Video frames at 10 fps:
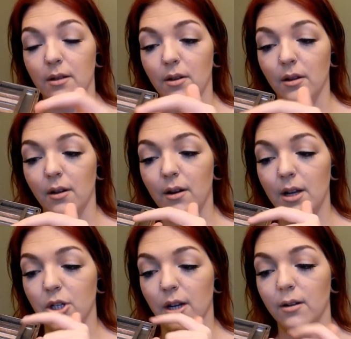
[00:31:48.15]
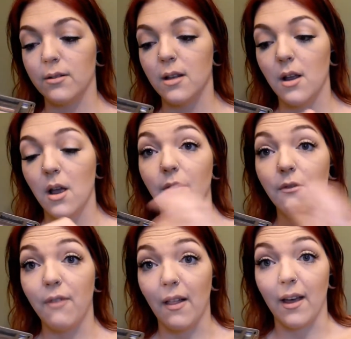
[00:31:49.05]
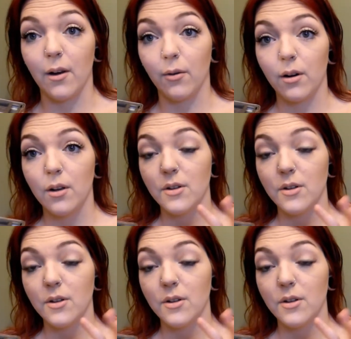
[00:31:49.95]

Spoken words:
all the little eyeshadows fell out.